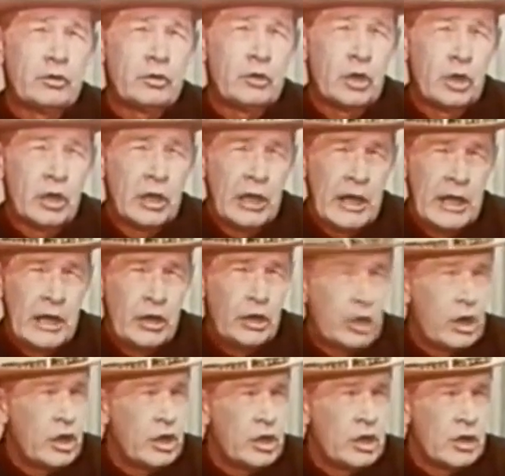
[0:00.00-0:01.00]
allow
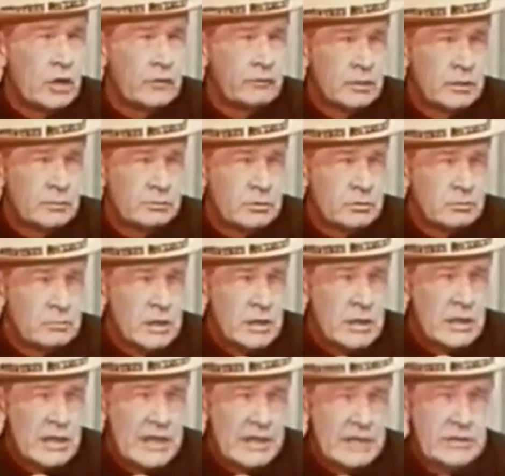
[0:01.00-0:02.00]
any of them to be
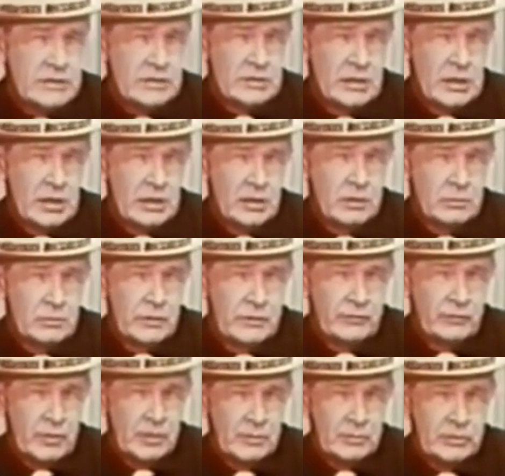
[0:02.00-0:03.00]
legislated away
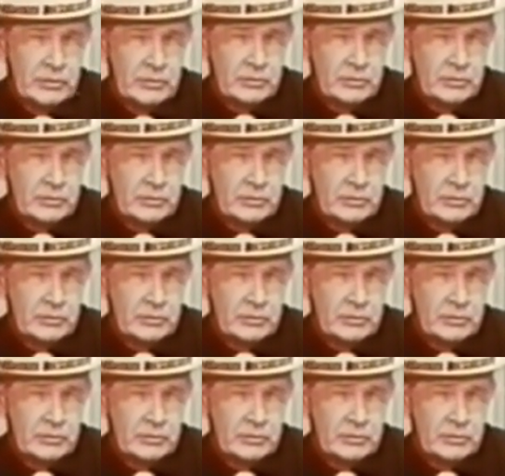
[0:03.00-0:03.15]
from us.